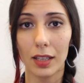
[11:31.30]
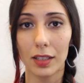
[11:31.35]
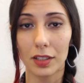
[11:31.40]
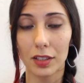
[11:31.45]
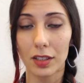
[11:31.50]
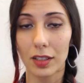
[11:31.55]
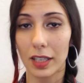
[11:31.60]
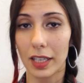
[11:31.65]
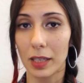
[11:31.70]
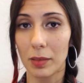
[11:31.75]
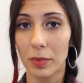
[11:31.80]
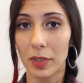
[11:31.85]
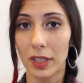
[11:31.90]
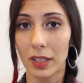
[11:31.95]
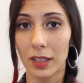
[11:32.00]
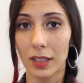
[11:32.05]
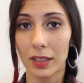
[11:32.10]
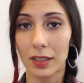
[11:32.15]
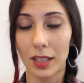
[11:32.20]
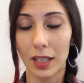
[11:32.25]
and they're
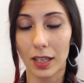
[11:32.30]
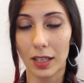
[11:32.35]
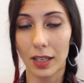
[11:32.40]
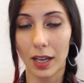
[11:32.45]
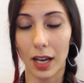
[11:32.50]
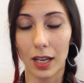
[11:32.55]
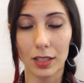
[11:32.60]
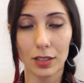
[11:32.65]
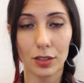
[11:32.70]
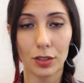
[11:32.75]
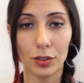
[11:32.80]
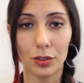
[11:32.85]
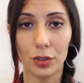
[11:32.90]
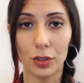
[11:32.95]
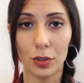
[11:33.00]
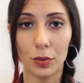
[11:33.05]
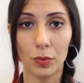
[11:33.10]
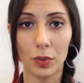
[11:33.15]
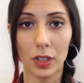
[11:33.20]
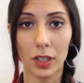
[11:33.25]
claiming that it has to
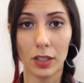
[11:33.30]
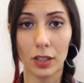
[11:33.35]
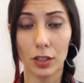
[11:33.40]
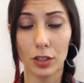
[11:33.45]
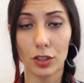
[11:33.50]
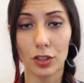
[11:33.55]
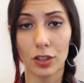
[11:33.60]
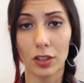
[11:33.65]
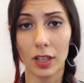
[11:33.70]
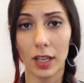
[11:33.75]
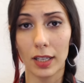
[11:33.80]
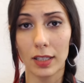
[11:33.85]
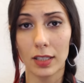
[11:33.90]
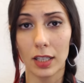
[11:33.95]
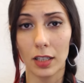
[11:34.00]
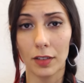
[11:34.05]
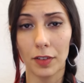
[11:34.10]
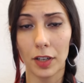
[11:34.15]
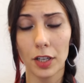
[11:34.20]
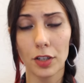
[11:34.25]
do with internalized
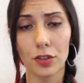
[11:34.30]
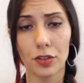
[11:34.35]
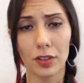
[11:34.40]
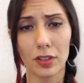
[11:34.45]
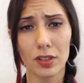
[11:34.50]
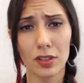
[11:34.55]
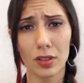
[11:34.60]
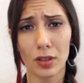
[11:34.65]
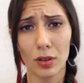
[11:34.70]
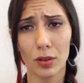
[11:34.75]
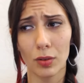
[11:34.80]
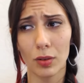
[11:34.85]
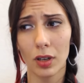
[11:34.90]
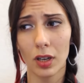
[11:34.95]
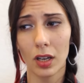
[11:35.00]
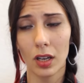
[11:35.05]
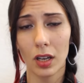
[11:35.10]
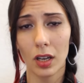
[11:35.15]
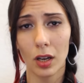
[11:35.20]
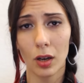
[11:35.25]
self-hatred. So
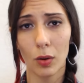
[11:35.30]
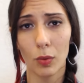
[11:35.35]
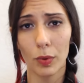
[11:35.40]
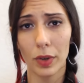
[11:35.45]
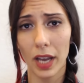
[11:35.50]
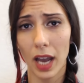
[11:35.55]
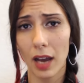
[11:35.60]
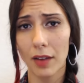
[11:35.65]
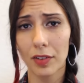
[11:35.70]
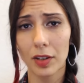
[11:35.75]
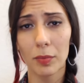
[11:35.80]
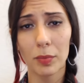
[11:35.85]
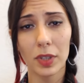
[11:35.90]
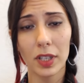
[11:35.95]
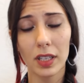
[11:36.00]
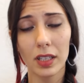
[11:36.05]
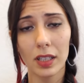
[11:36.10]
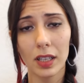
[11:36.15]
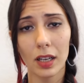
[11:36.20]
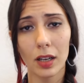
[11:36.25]
we have
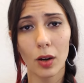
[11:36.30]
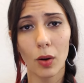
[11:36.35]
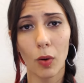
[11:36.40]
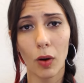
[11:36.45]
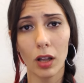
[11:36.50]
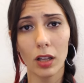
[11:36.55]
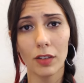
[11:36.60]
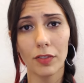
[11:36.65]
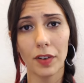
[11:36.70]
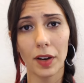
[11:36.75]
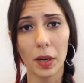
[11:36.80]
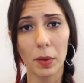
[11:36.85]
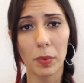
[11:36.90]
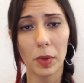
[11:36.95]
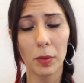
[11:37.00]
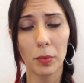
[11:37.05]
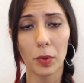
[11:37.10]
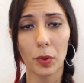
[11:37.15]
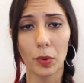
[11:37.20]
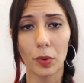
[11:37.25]
completely unqualified
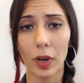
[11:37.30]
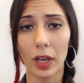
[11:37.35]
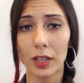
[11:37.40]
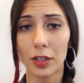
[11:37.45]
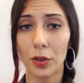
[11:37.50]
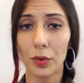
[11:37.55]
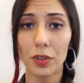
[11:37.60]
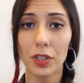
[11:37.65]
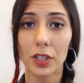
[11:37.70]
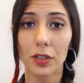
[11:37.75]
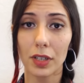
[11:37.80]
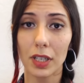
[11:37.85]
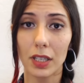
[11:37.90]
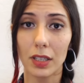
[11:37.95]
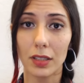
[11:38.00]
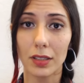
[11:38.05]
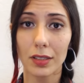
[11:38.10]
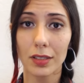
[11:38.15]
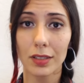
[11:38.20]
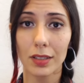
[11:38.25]
people who had no
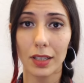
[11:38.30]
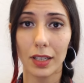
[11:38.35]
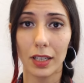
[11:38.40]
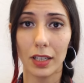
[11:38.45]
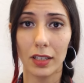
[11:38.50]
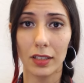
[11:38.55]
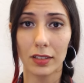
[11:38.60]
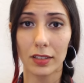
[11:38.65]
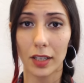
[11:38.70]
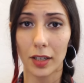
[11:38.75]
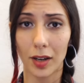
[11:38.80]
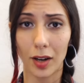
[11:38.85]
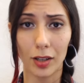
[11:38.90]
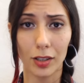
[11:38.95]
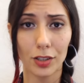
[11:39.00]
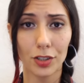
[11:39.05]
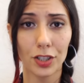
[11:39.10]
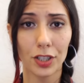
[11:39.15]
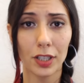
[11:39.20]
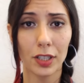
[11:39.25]
degrees in
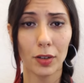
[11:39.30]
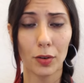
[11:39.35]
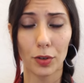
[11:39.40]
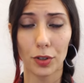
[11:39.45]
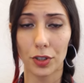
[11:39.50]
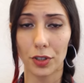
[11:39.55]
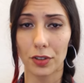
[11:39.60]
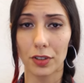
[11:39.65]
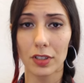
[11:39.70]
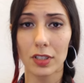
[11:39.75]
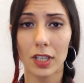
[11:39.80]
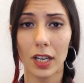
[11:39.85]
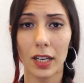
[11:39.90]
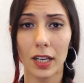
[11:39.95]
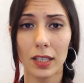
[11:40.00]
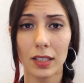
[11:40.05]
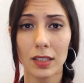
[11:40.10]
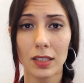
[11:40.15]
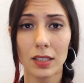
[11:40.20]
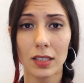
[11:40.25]
psychology or
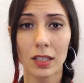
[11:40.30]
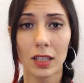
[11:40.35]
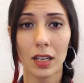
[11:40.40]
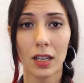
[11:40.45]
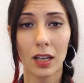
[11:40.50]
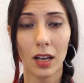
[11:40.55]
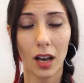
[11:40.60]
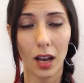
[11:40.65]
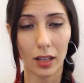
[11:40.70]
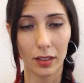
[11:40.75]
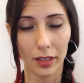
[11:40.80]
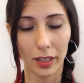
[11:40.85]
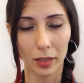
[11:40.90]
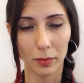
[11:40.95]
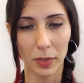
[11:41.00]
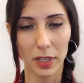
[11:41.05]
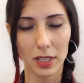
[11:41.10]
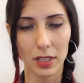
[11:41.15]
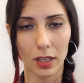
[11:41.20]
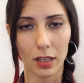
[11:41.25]
neuroscience,
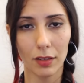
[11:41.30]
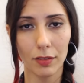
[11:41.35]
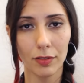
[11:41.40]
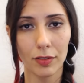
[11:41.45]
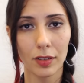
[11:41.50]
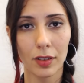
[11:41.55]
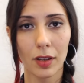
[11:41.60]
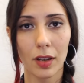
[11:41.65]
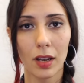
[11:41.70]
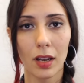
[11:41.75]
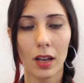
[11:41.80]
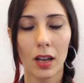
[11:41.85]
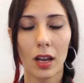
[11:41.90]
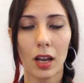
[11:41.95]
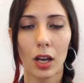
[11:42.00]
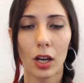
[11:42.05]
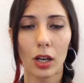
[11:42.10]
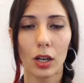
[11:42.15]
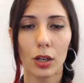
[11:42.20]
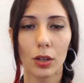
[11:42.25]
unlike myself,
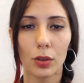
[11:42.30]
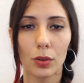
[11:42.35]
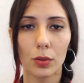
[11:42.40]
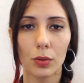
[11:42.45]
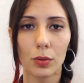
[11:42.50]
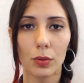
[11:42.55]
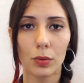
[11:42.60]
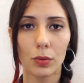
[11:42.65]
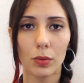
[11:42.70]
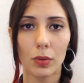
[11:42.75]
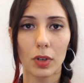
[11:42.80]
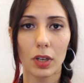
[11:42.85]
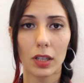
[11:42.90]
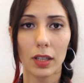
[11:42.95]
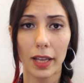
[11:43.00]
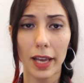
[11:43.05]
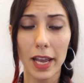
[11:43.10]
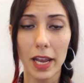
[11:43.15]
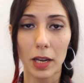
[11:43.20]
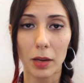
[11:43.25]
who
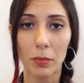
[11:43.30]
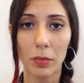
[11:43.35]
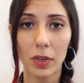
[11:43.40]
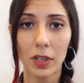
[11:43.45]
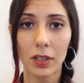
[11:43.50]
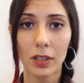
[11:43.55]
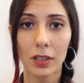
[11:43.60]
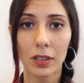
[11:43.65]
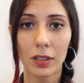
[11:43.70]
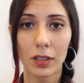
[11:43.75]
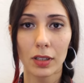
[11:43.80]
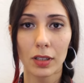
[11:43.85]
claim